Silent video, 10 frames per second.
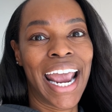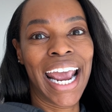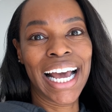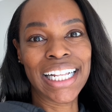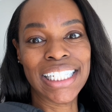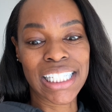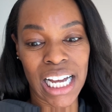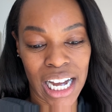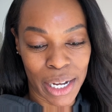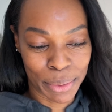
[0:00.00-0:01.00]
and
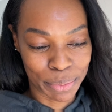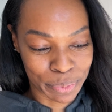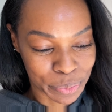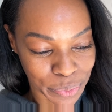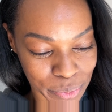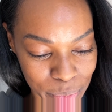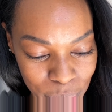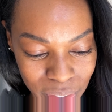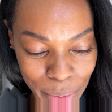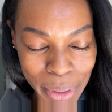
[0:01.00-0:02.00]
um,
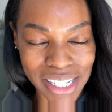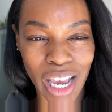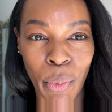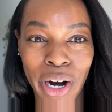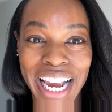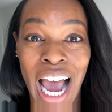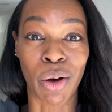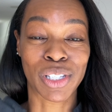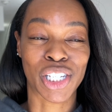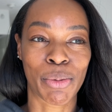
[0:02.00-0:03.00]
because I work
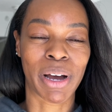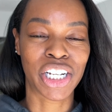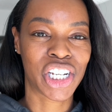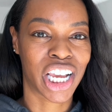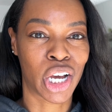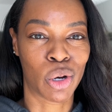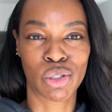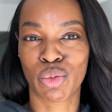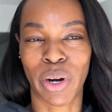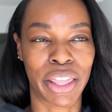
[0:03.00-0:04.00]
out so much, it
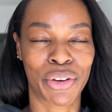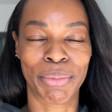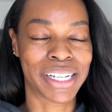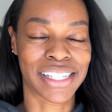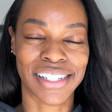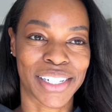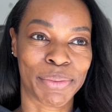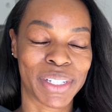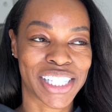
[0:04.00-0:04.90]
goes right through my system.